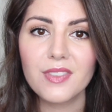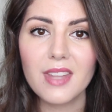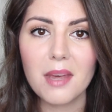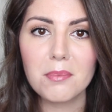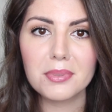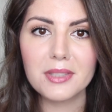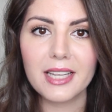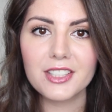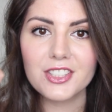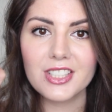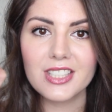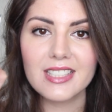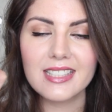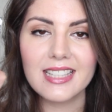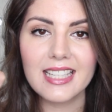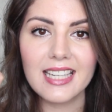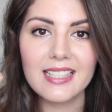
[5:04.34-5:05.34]
of their
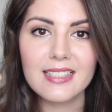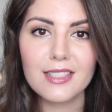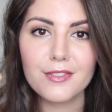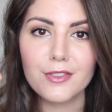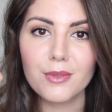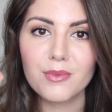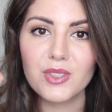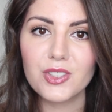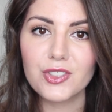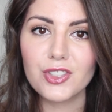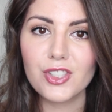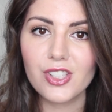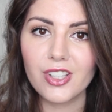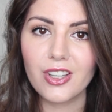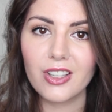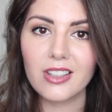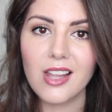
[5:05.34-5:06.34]
blushes. These are from the
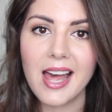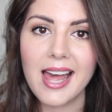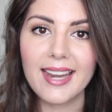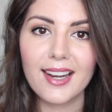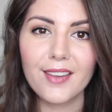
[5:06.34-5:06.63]
Studio line,